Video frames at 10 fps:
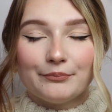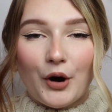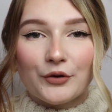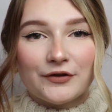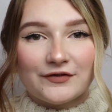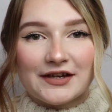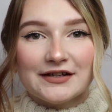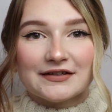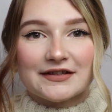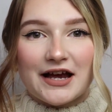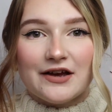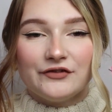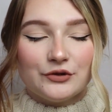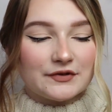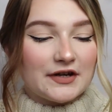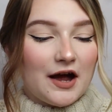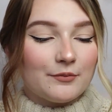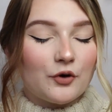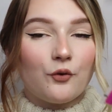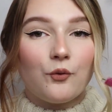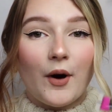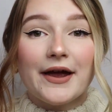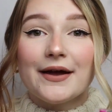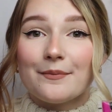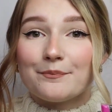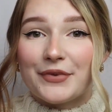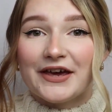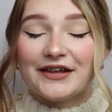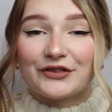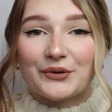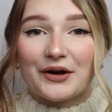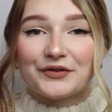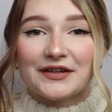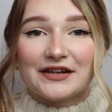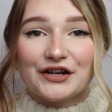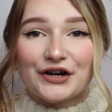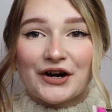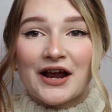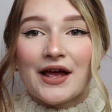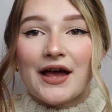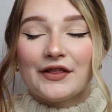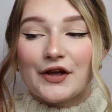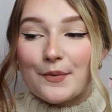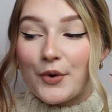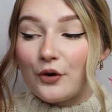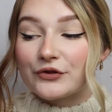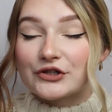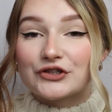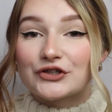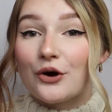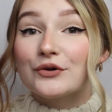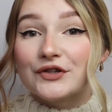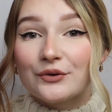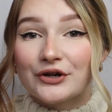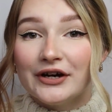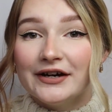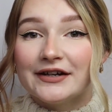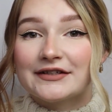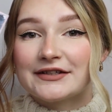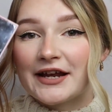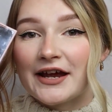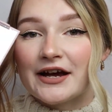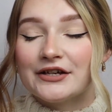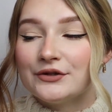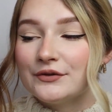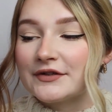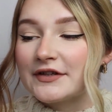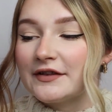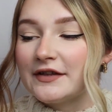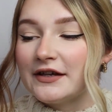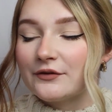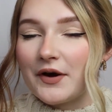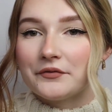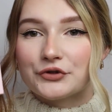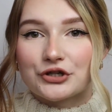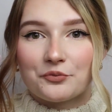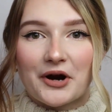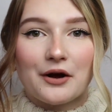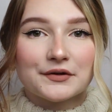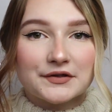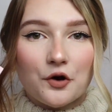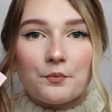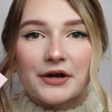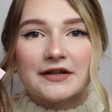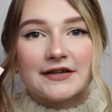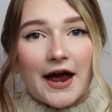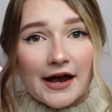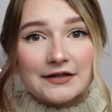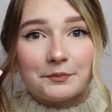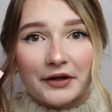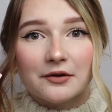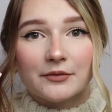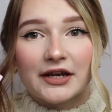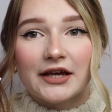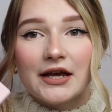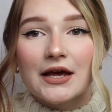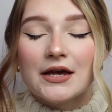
both of these I have used up quite a bit throughout the year. They're both so good. Today I used the Revolution Brow Soap because it has been a minute